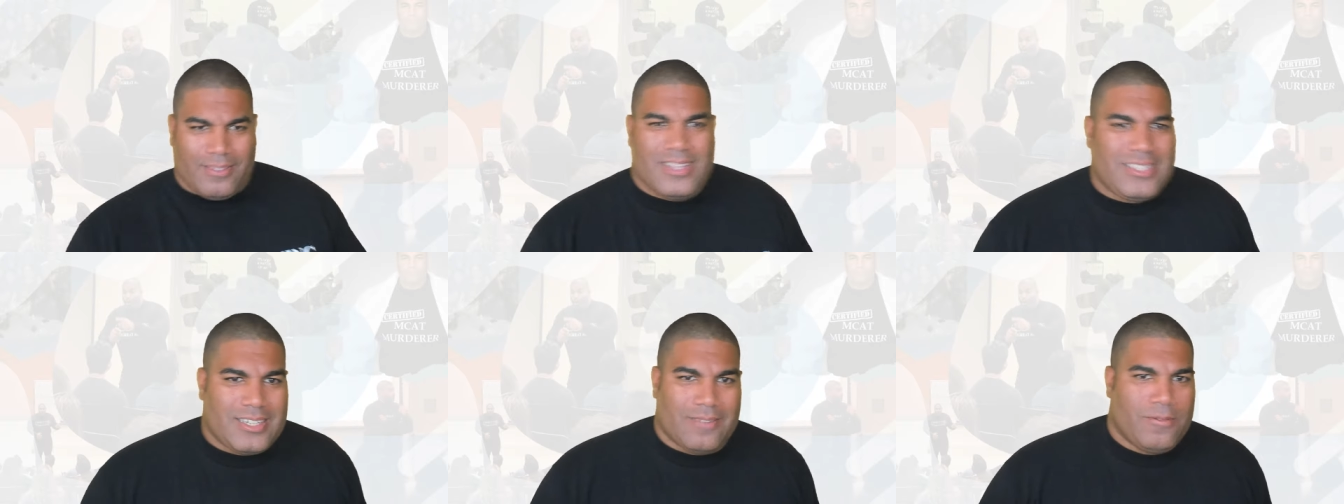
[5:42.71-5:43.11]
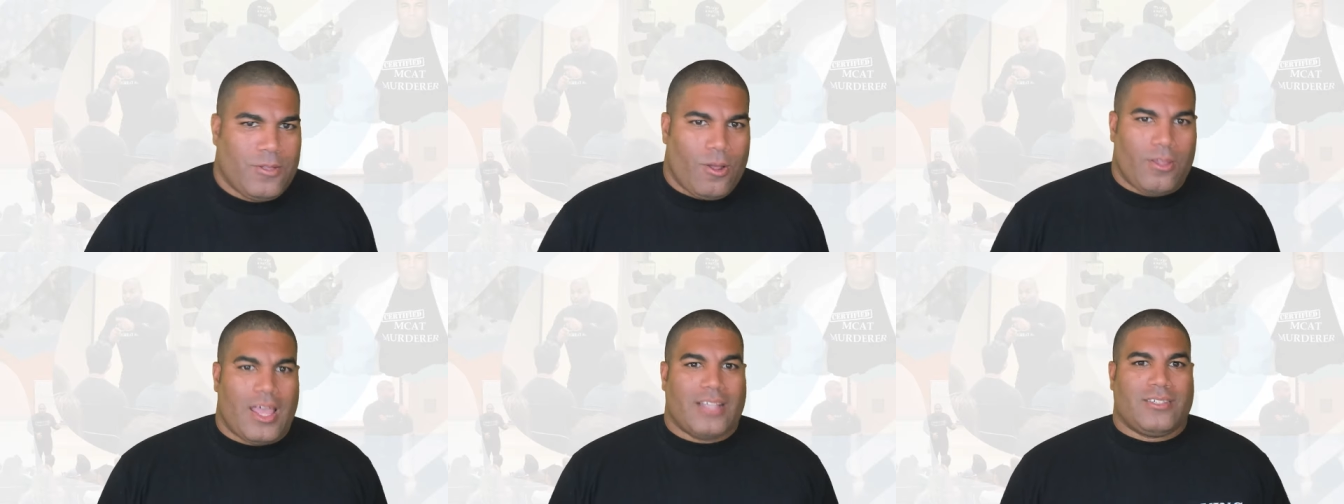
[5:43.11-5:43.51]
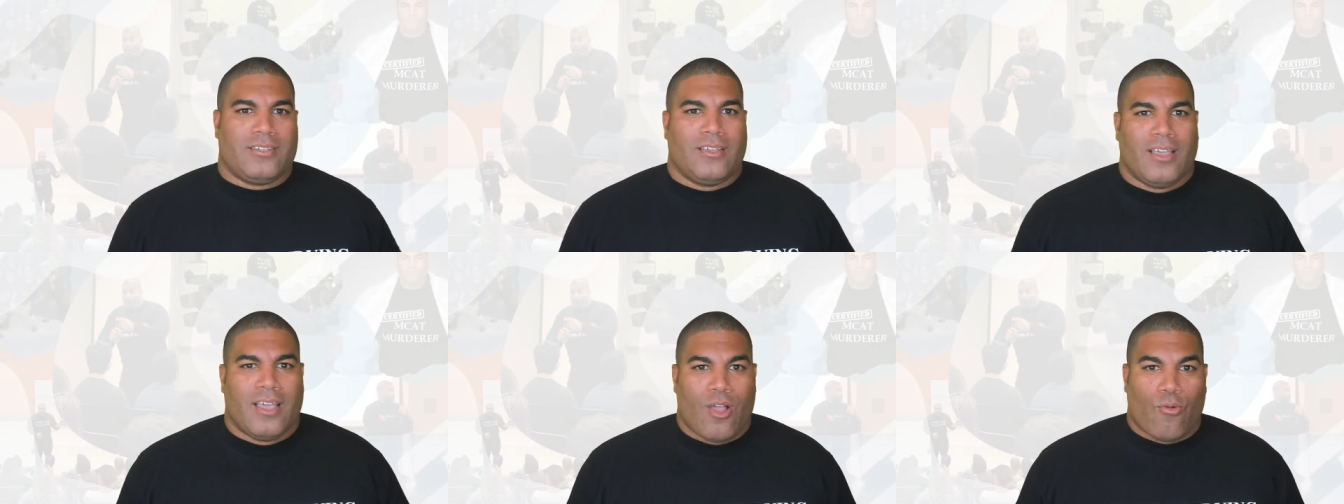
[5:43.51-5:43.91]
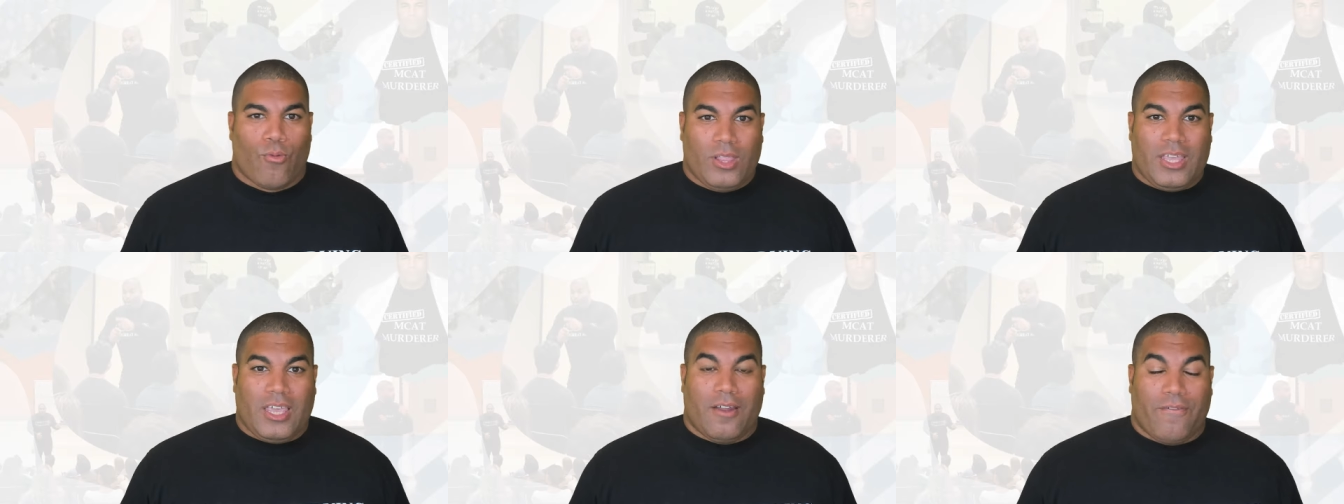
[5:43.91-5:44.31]
listen, you know that's
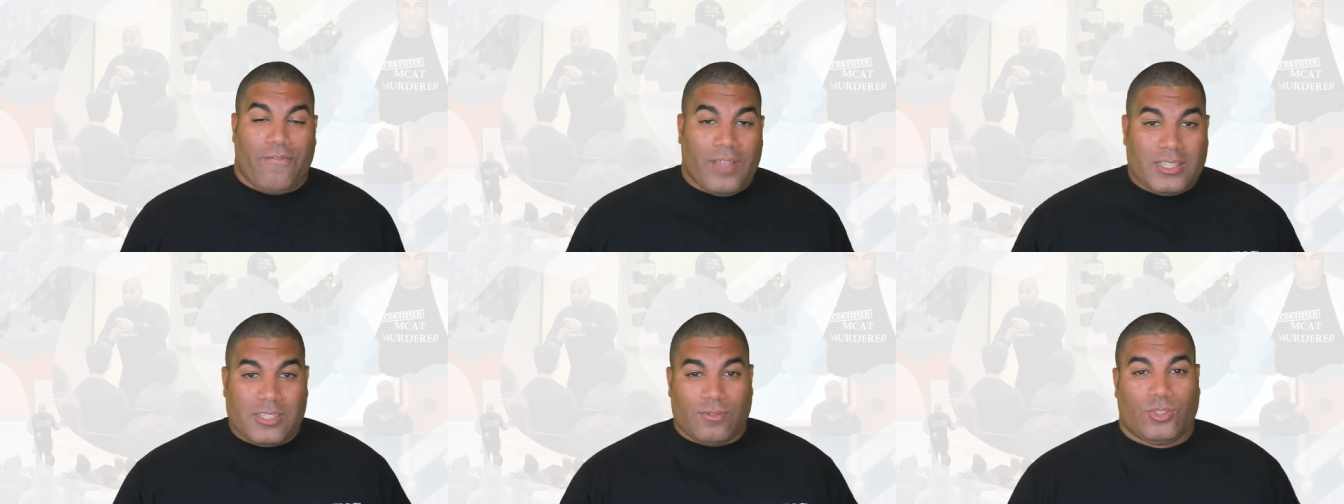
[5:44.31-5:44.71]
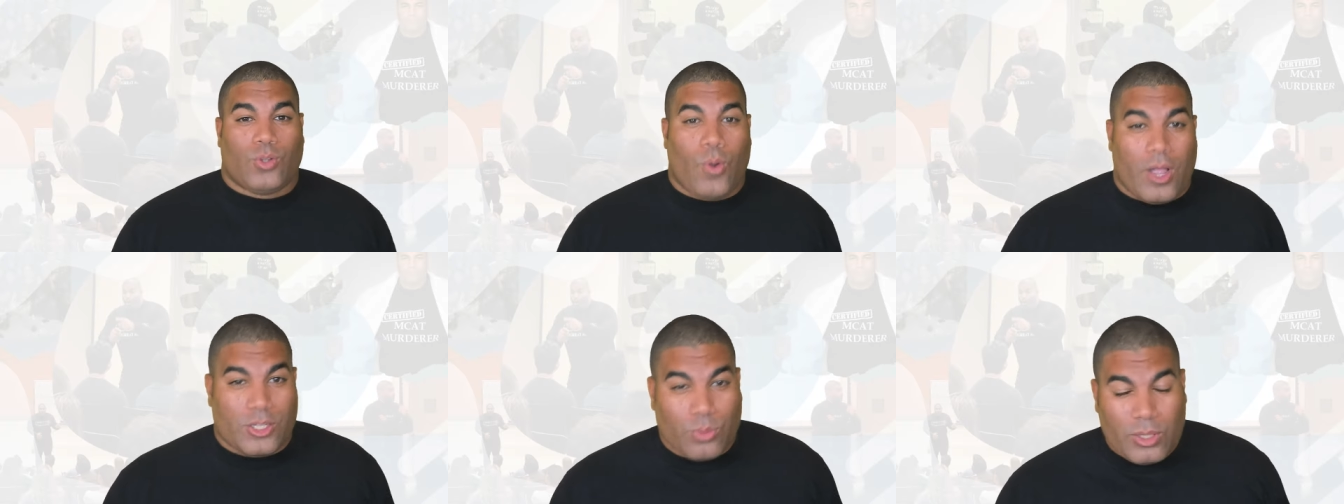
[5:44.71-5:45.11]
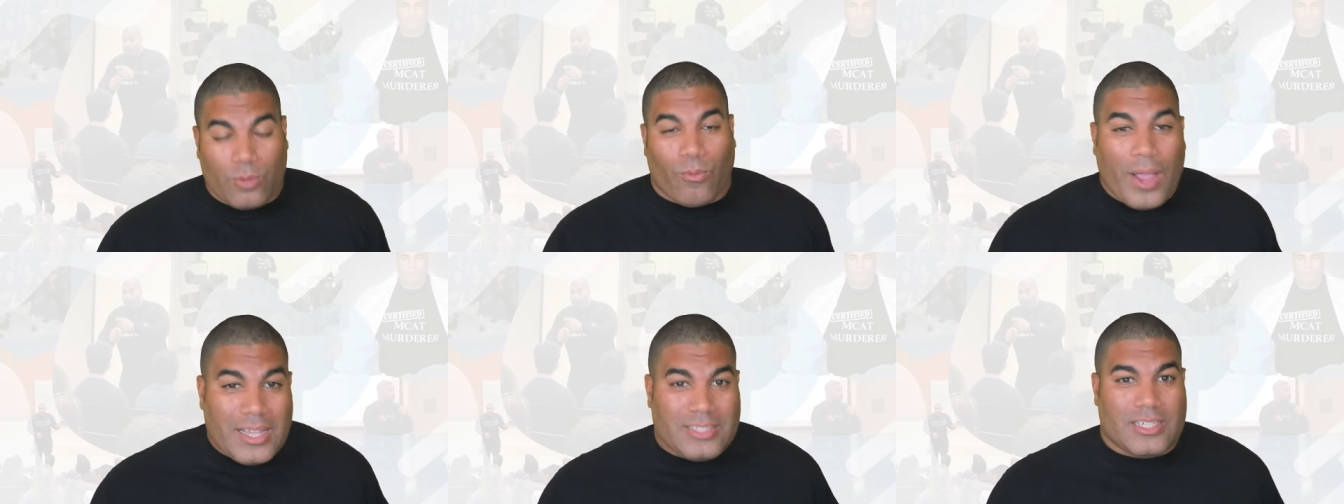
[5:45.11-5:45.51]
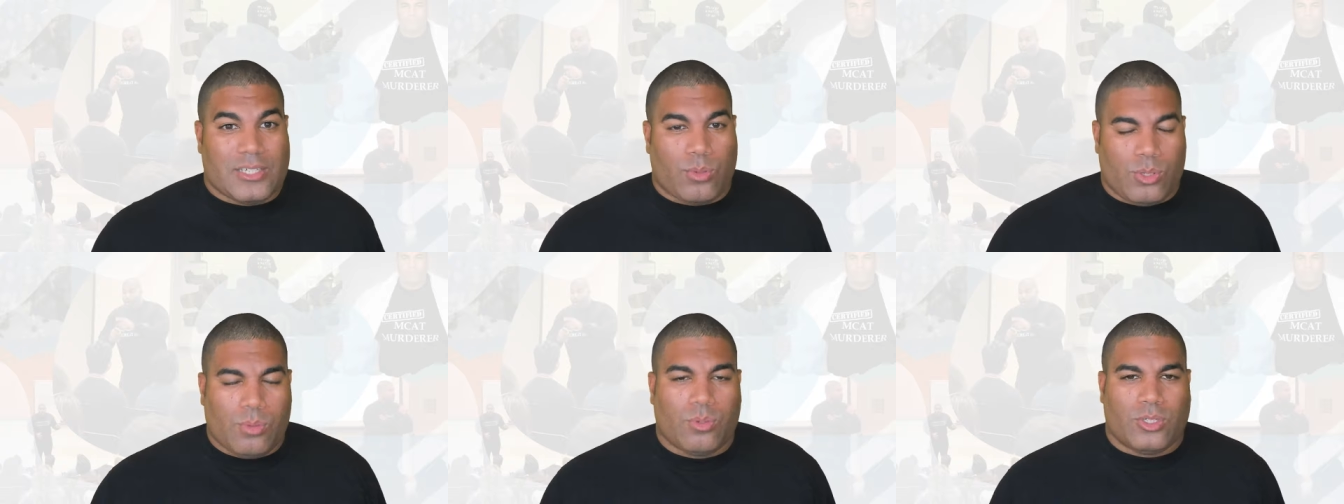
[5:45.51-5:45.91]
really an offensive story. It's really
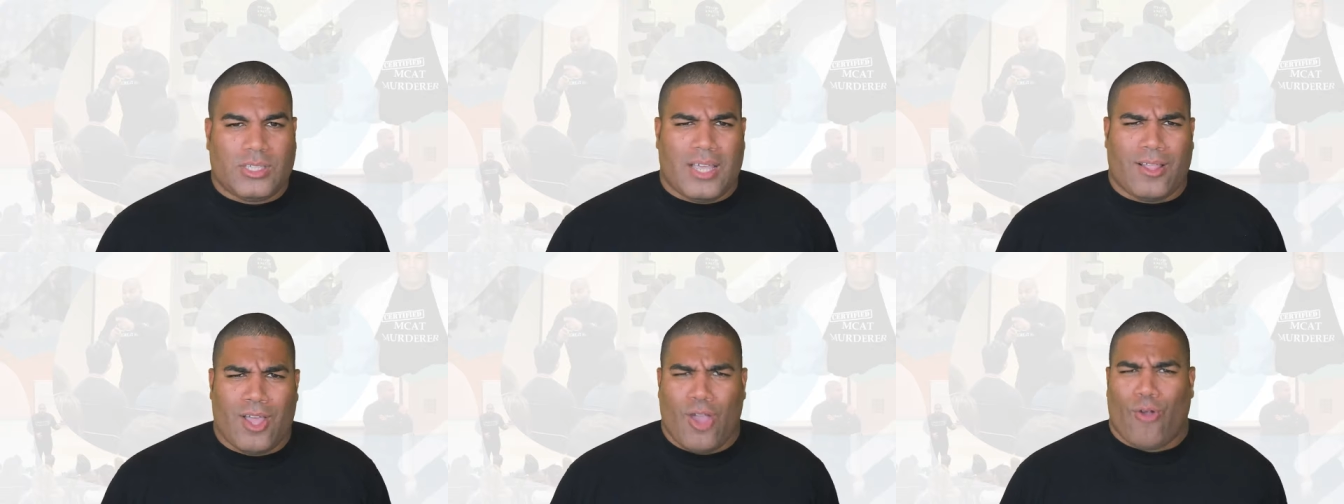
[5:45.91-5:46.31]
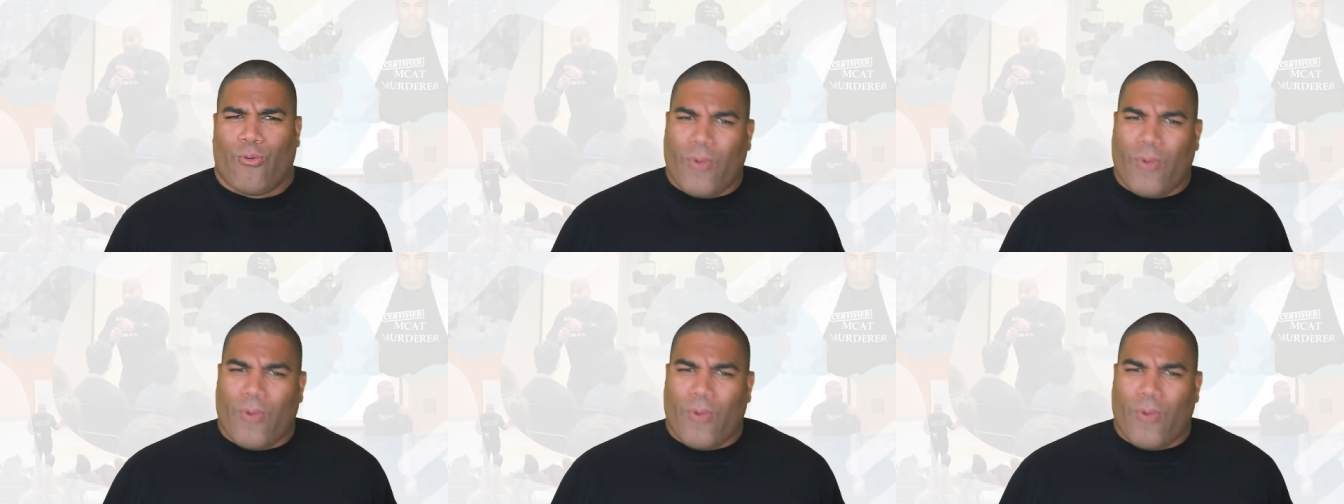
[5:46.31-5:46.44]
racist, what you were saying.